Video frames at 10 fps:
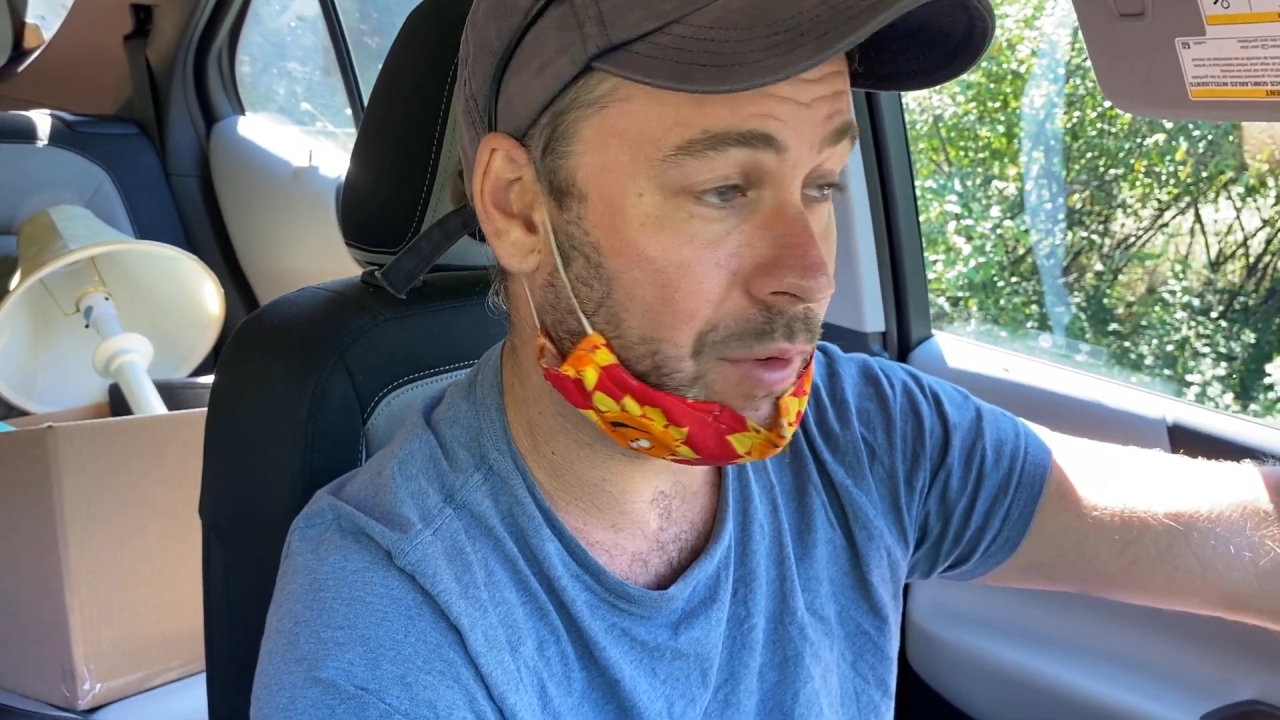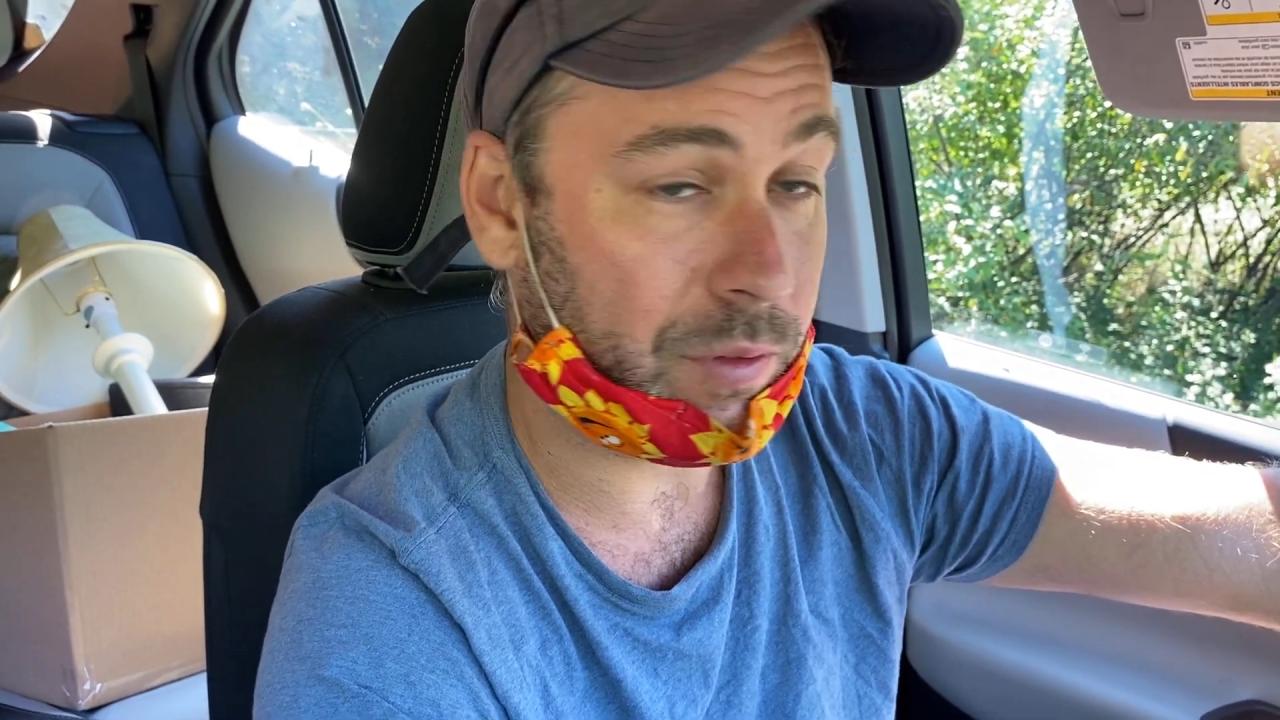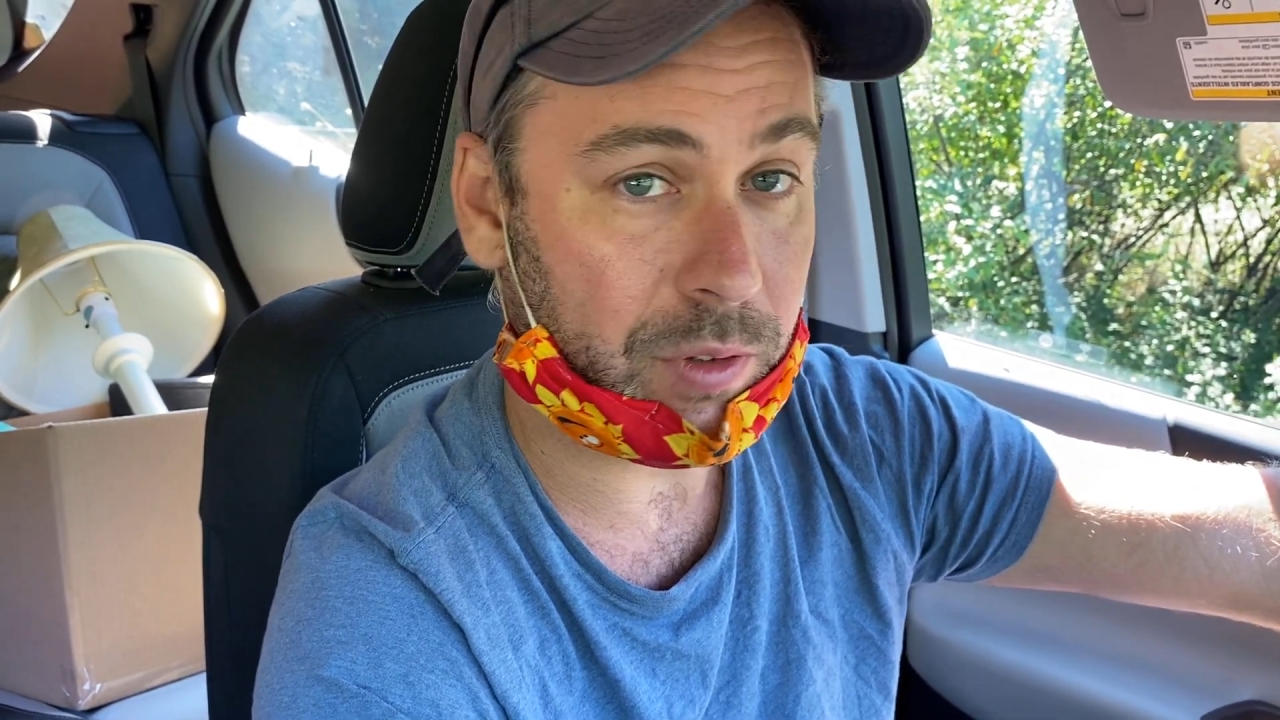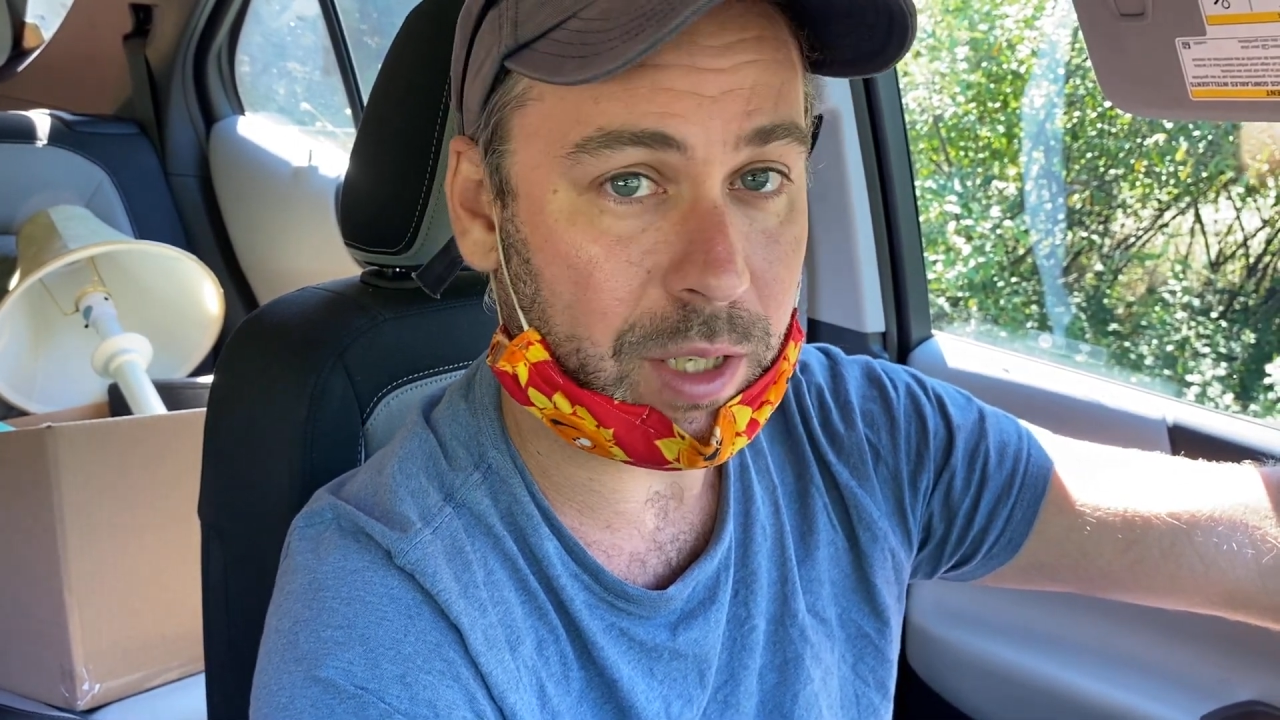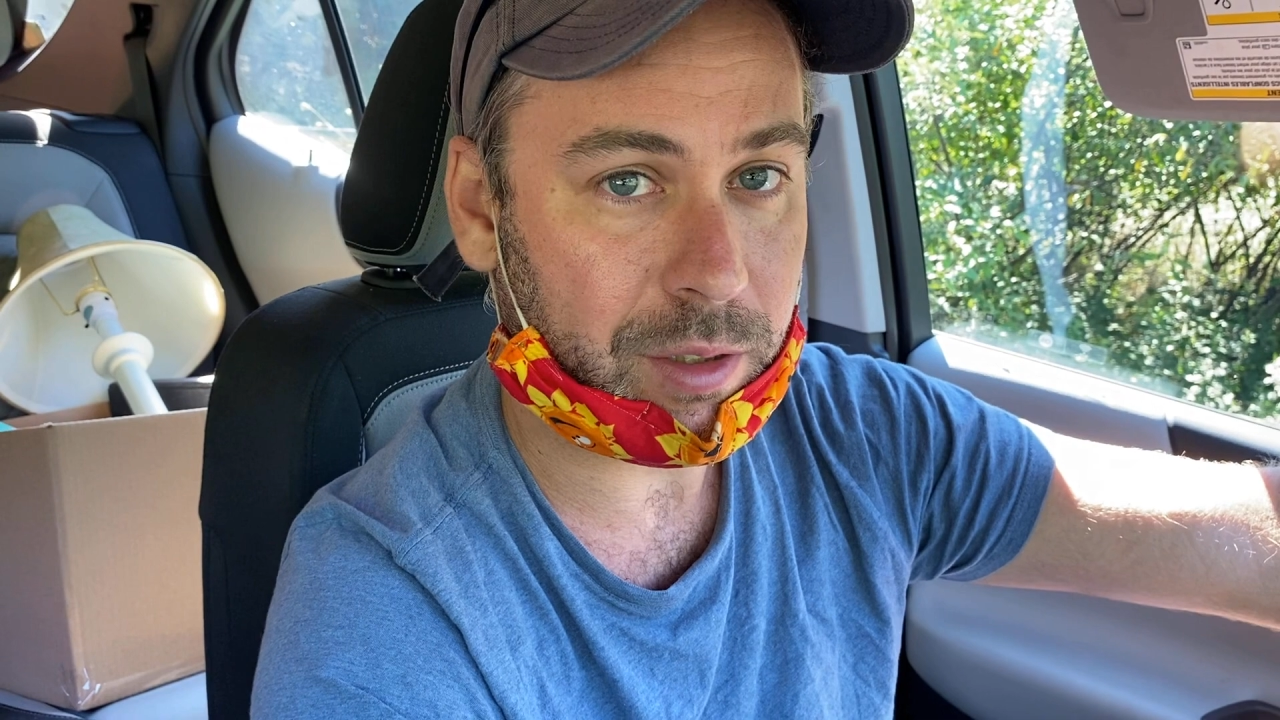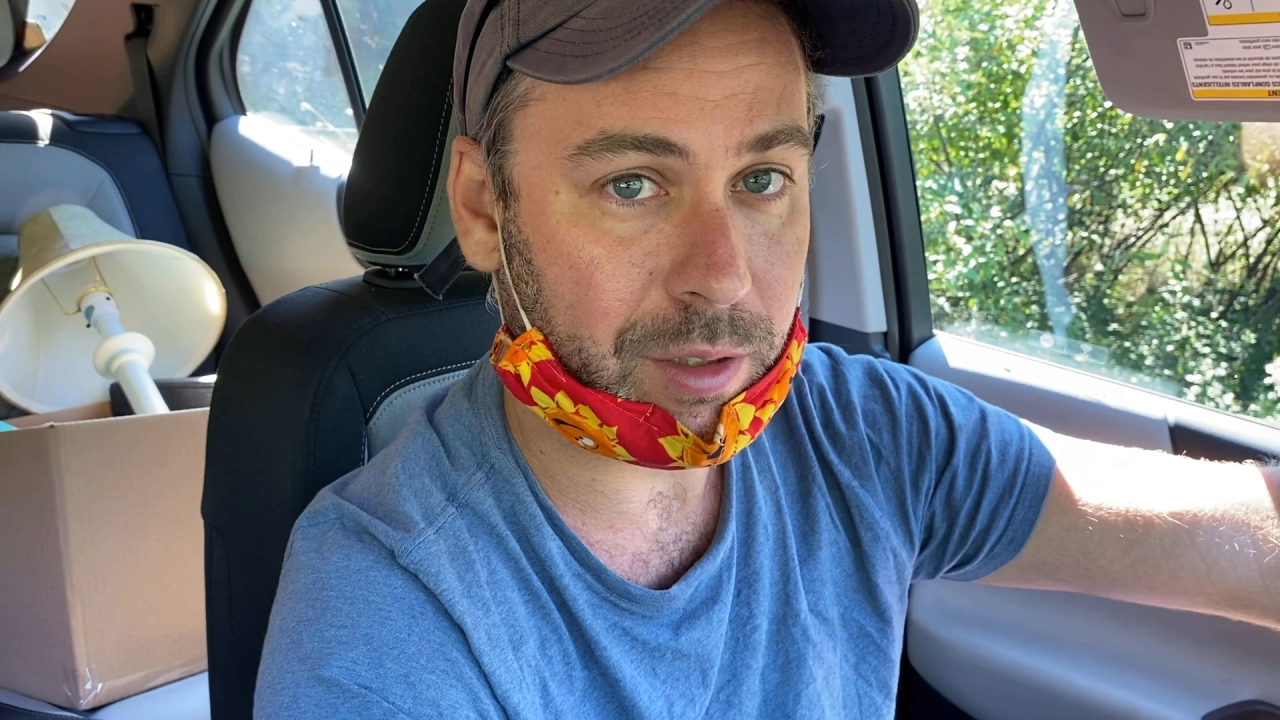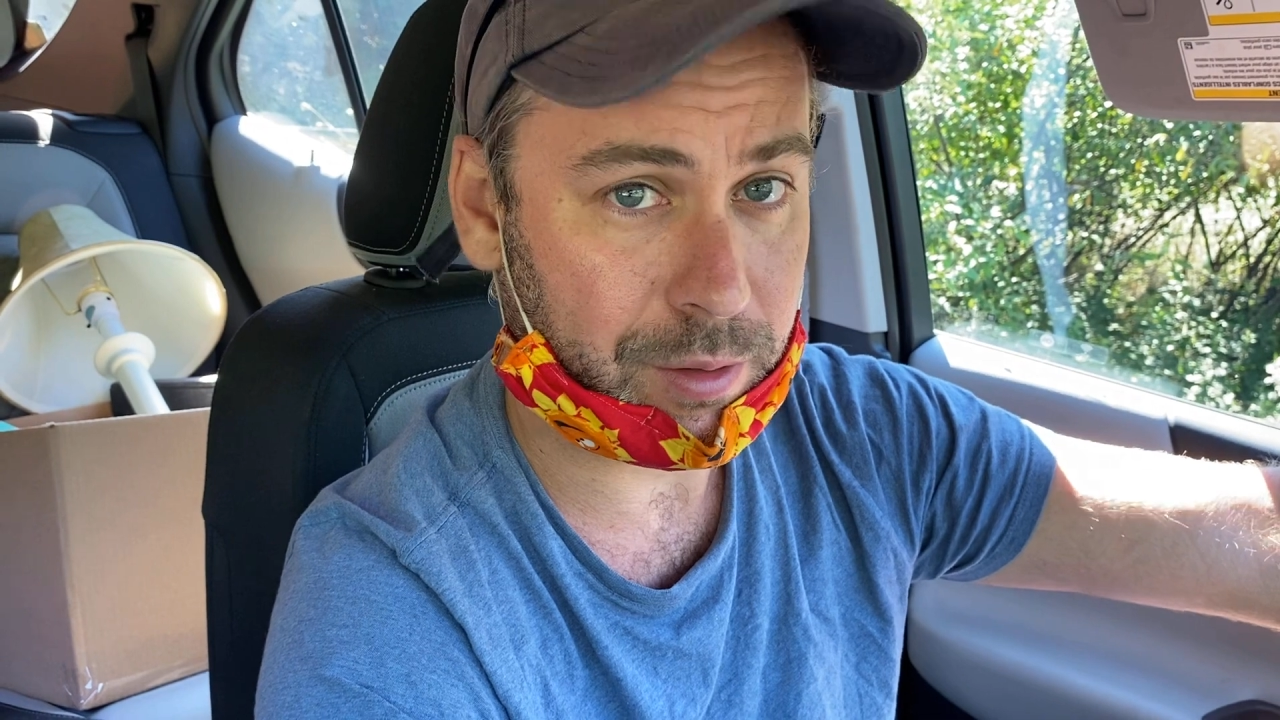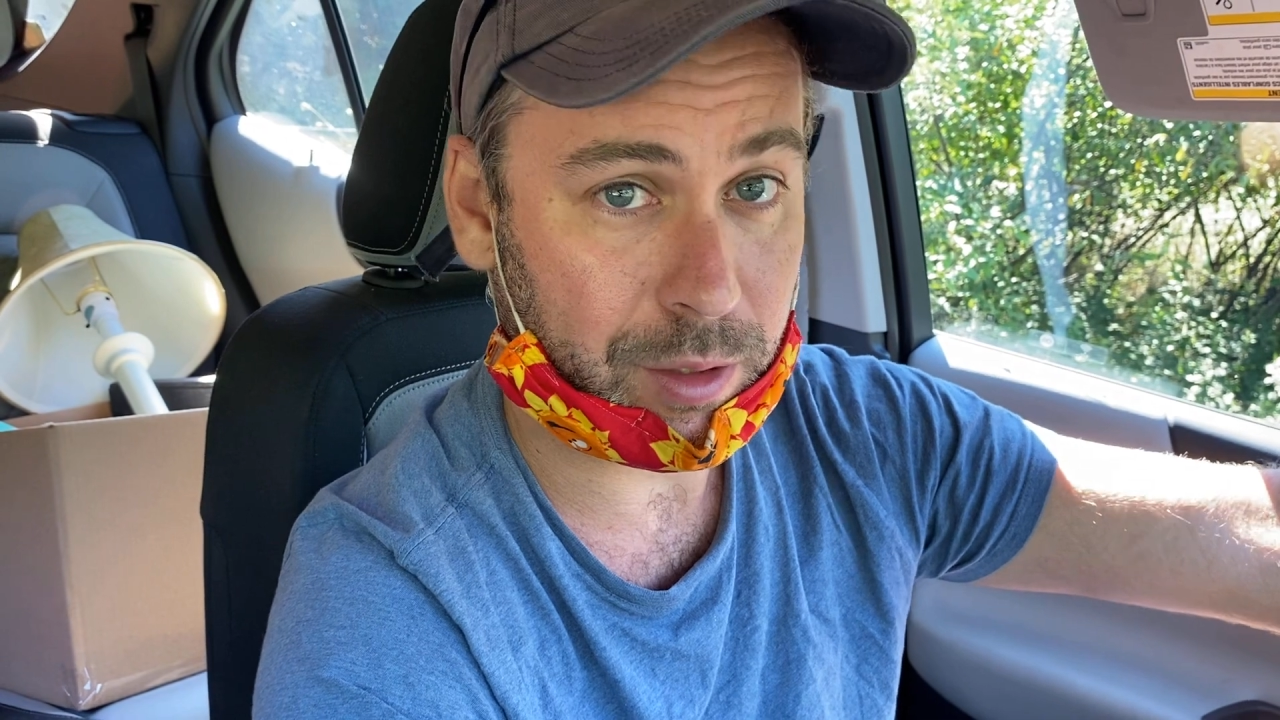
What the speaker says: reflect